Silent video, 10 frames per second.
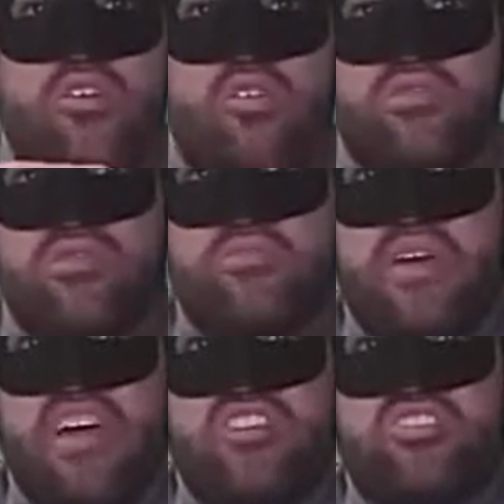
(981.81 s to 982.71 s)
Haunted
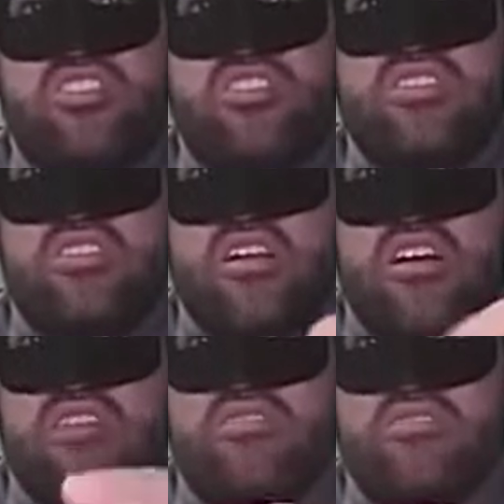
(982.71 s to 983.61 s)
Mansion,
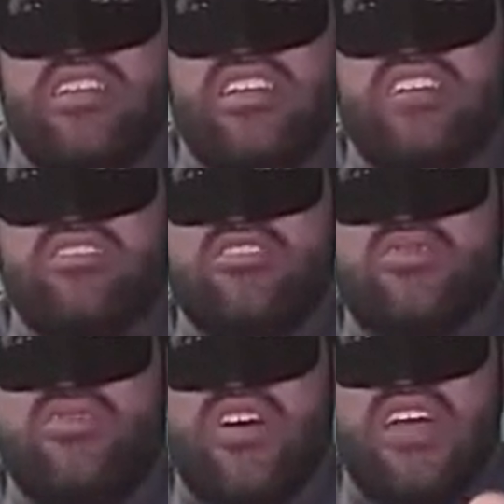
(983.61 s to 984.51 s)
Uncle Needle's
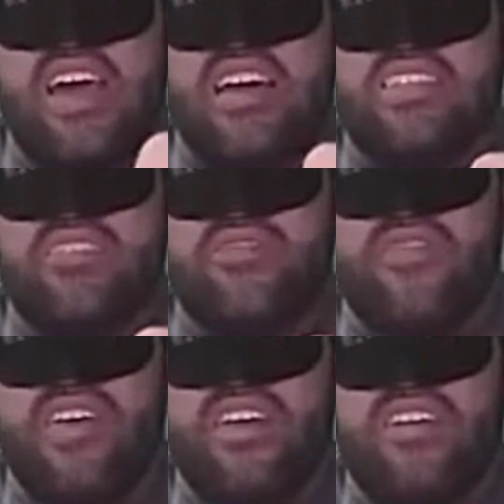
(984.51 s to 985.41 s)
Funhouse of
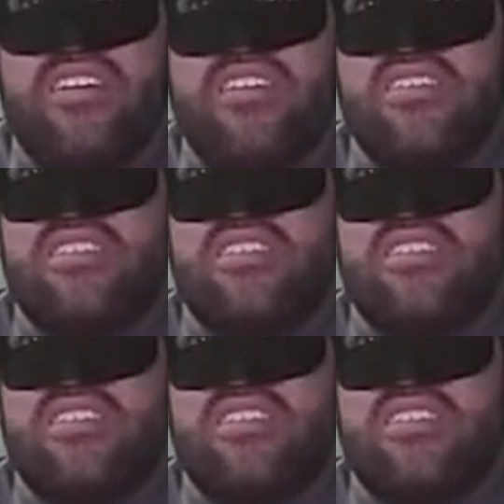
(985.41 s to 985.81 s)
Fear,